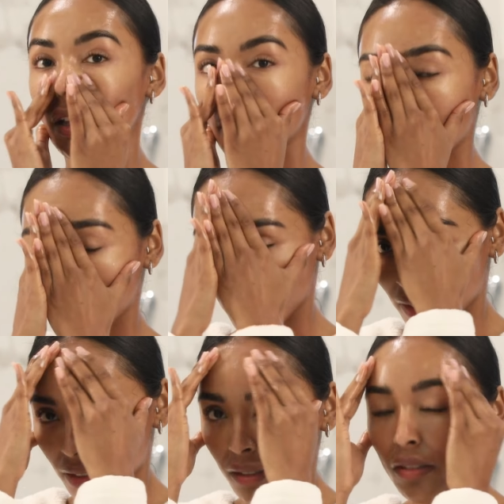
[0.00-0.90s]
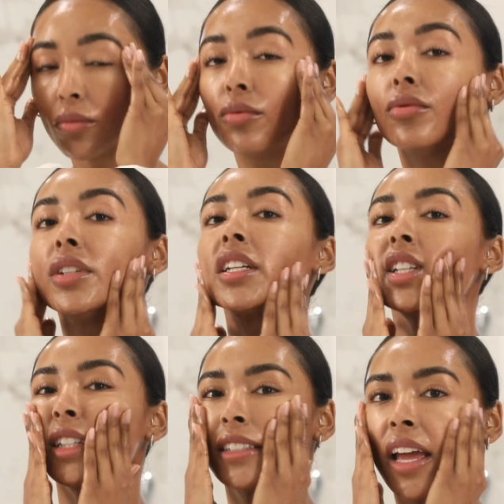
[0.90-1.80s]
that get
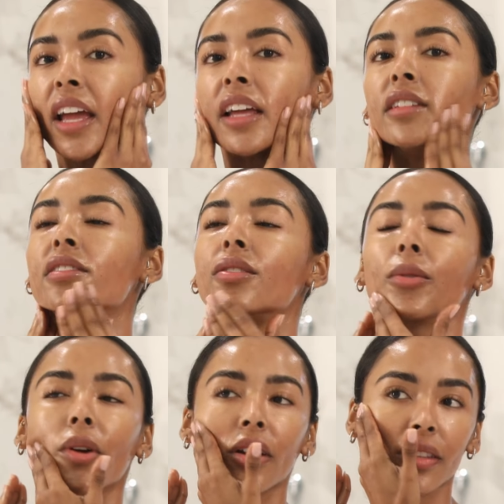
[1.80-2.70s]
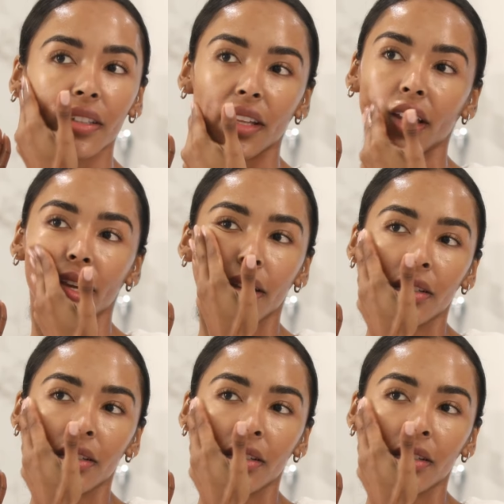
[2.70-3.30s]
really tense throughout the day.